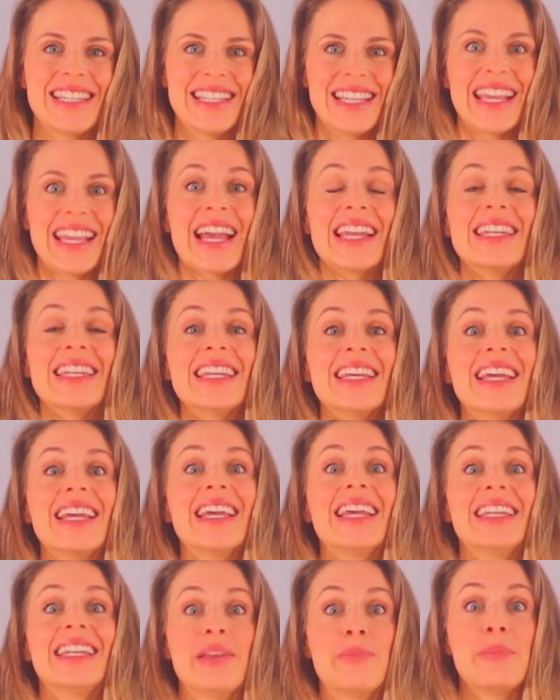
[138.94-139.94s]
is again
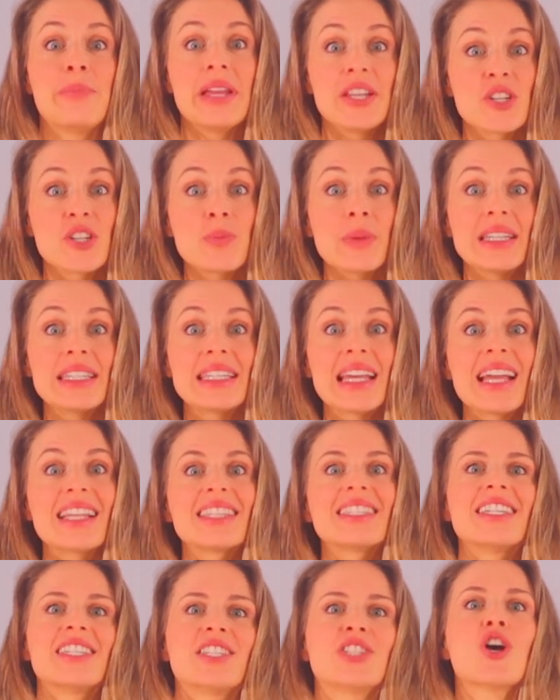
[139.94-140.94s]
an impingement
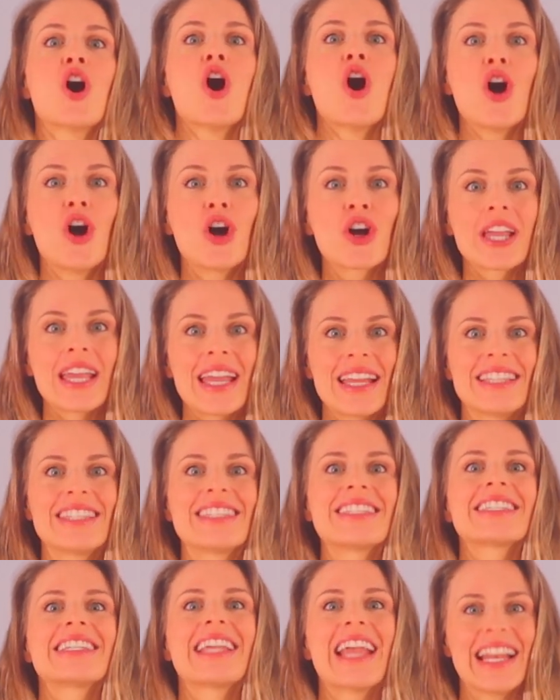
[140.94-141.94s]
test. It's a
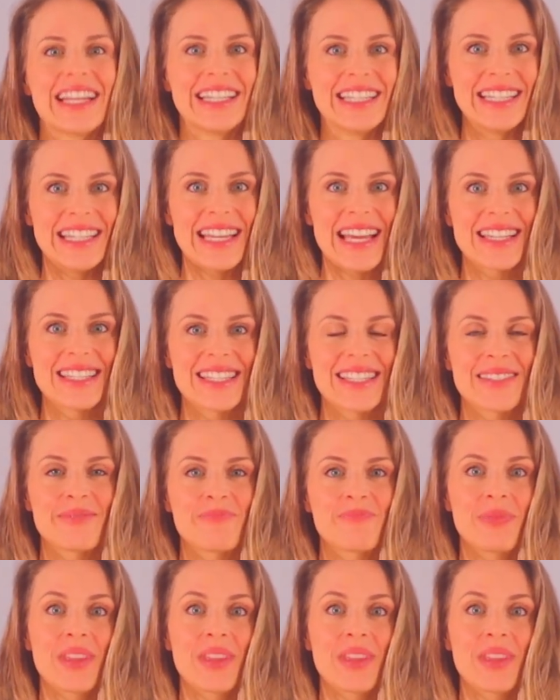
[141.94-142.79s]
Hawkins Kennedy test.